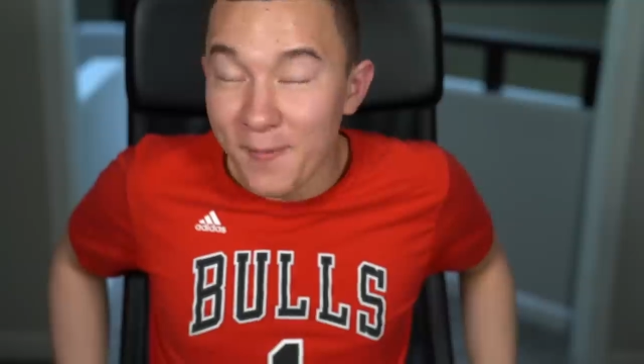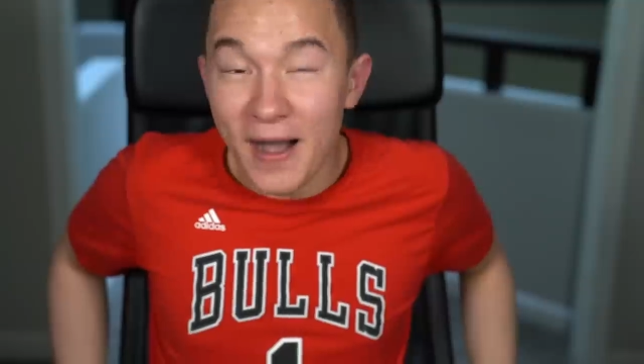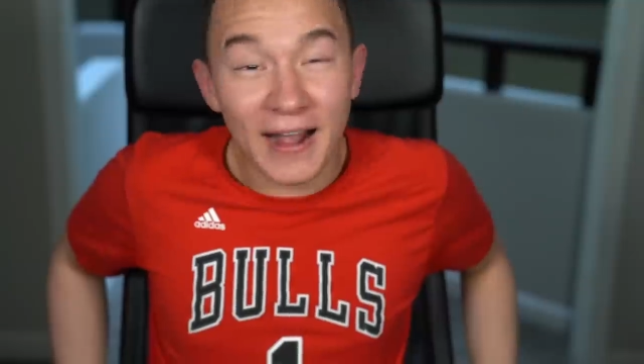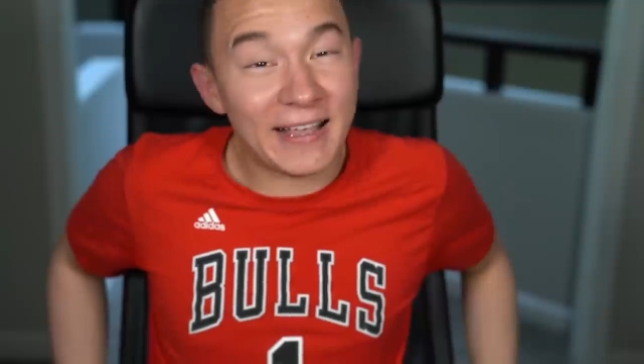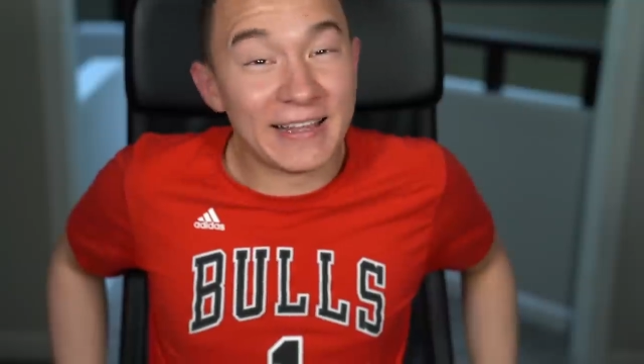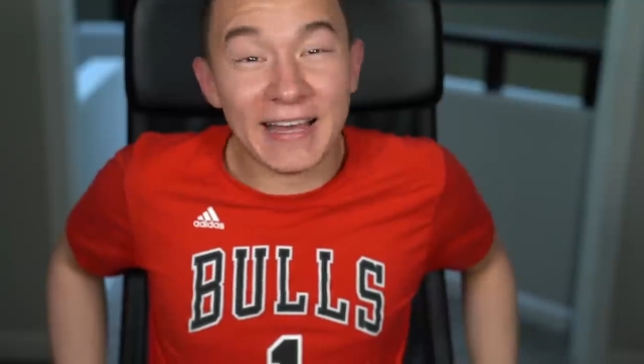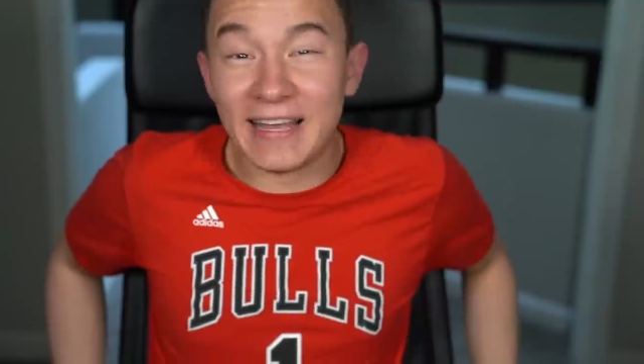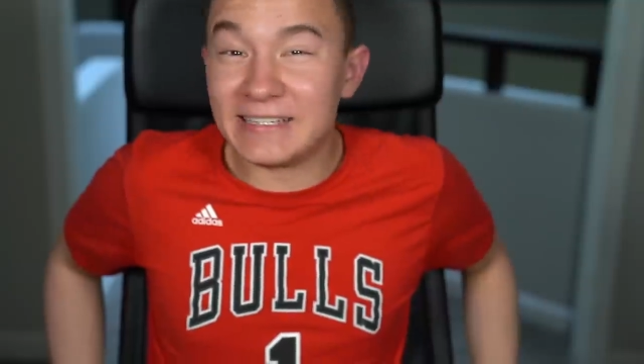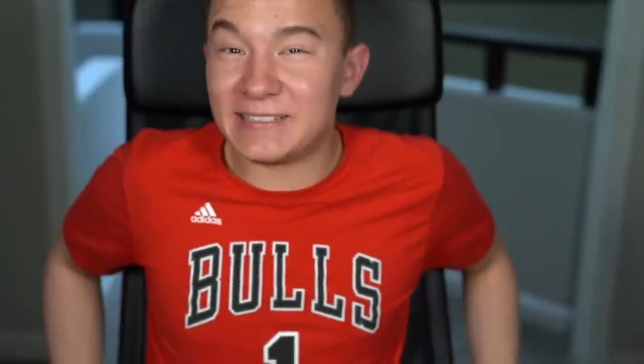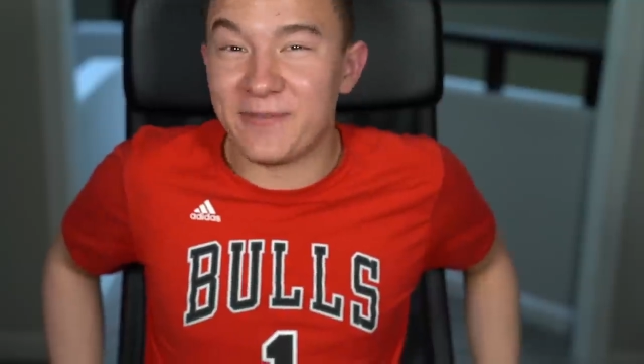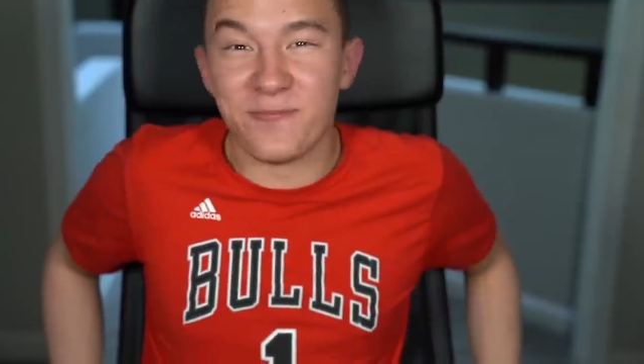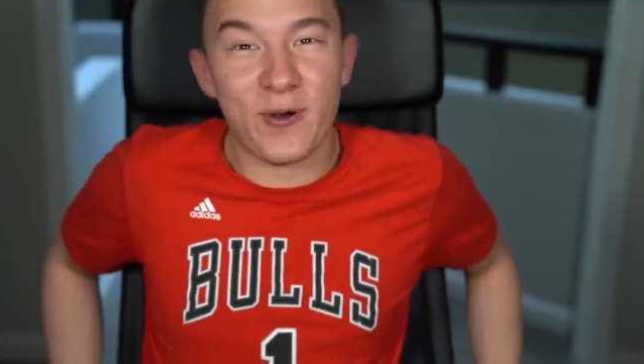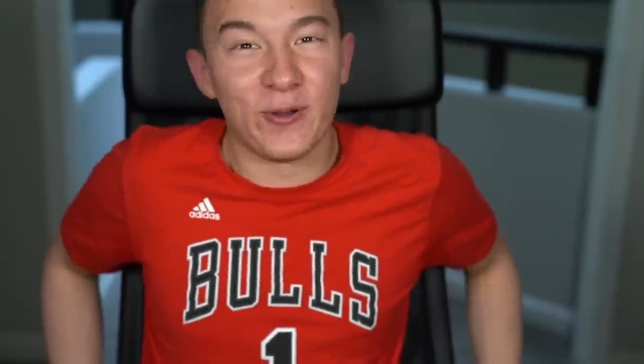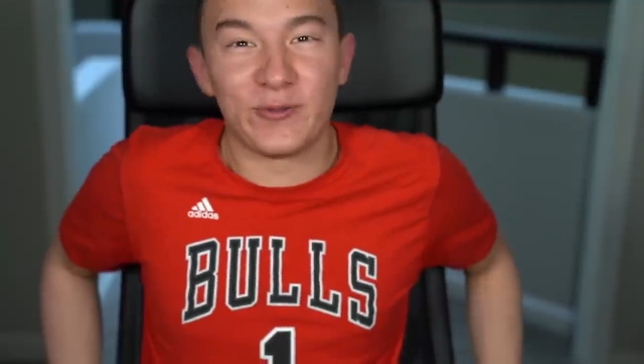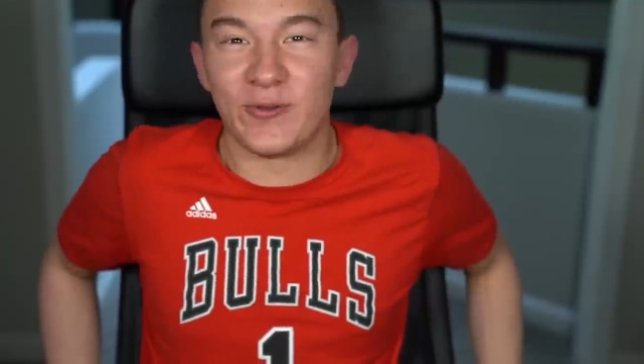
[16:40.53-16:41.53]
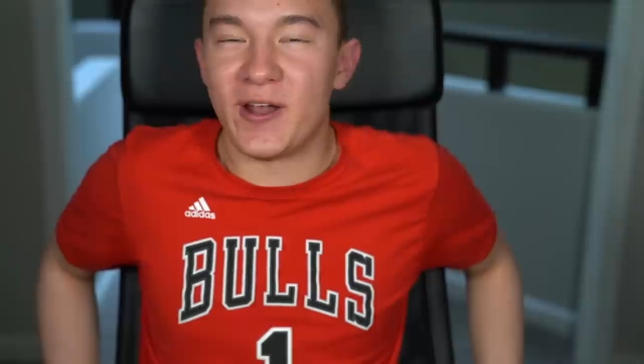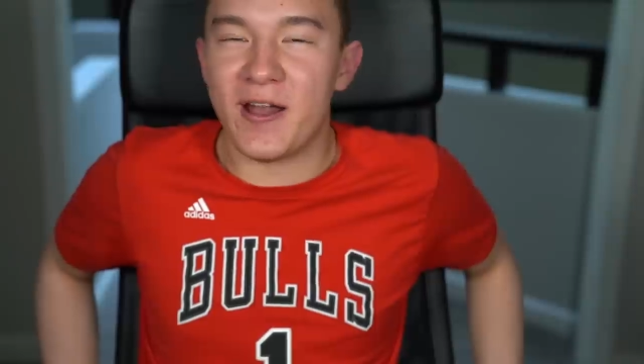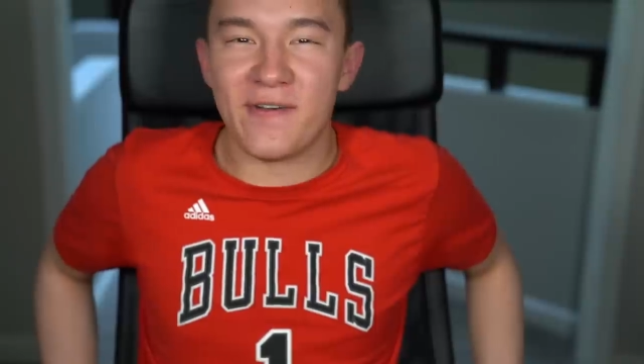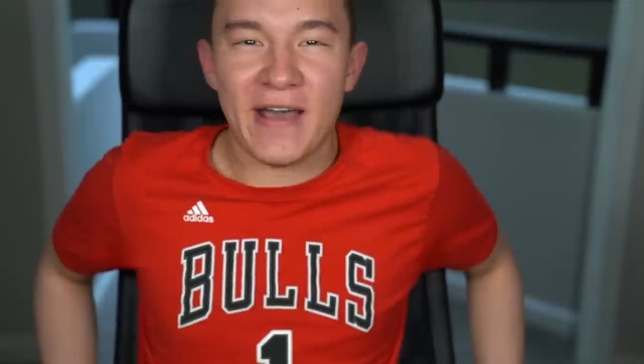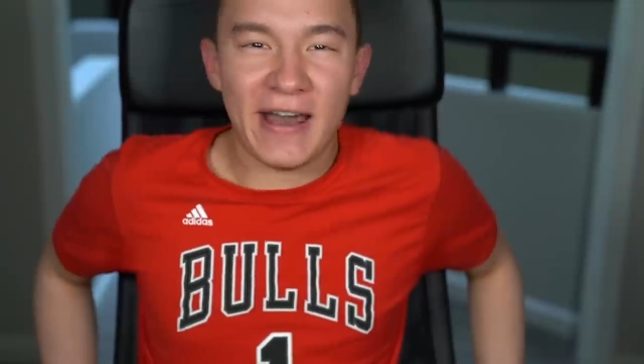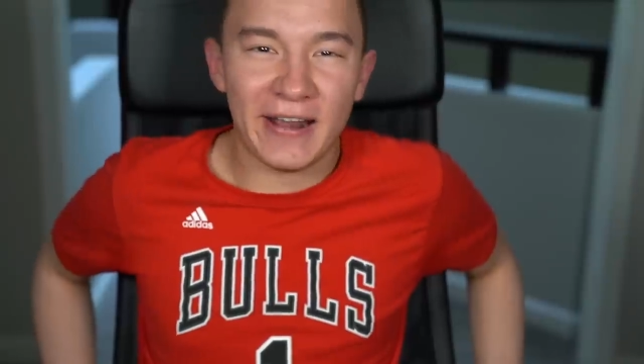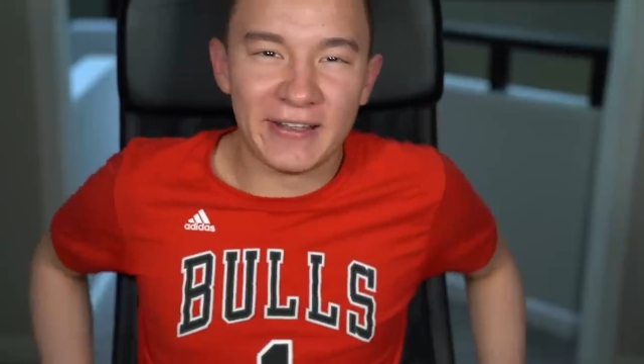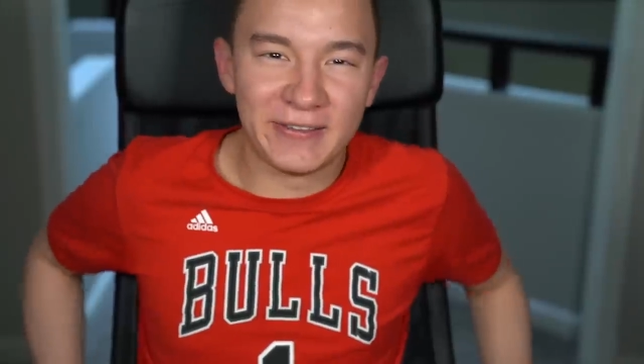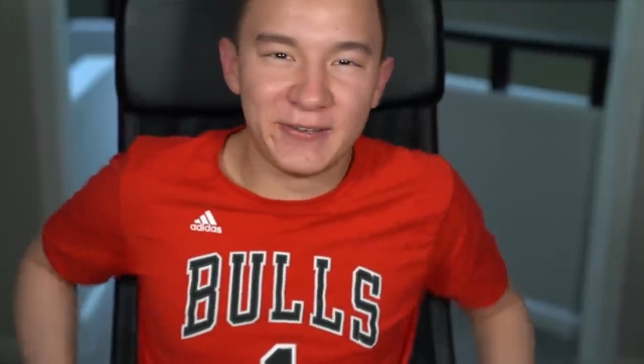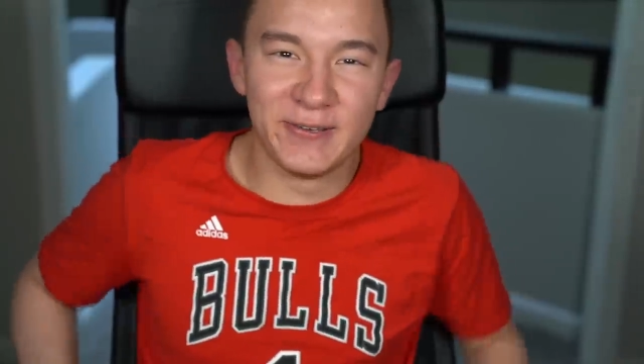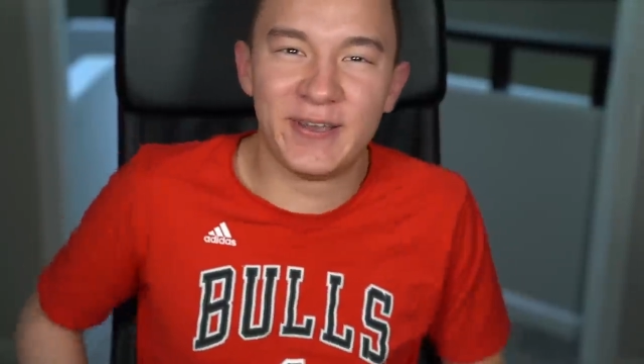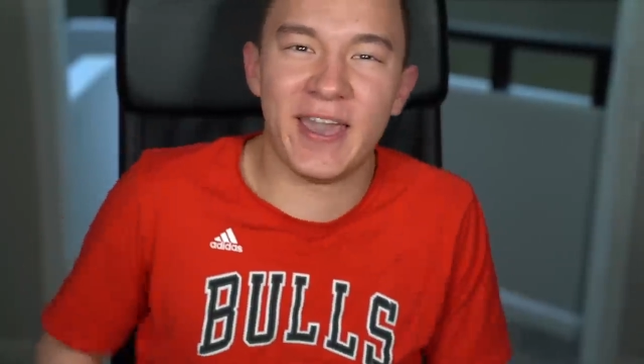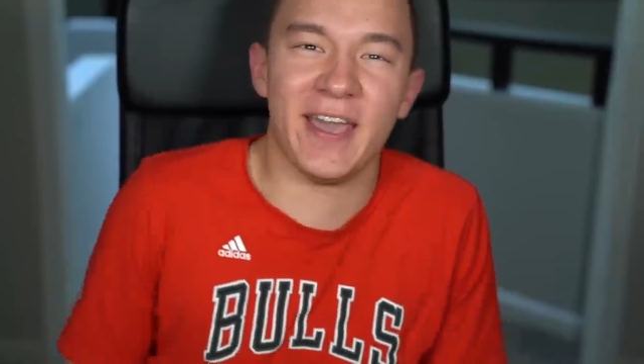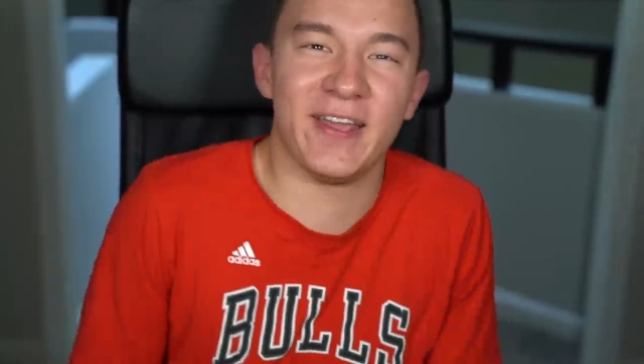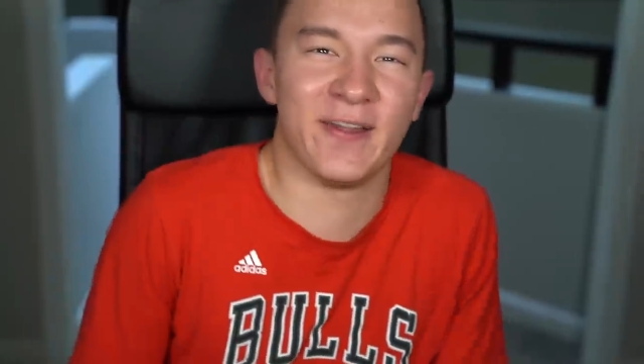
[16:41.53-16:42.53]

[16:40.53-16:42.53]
I'm not gonna lie, this is the most fun I've had on two K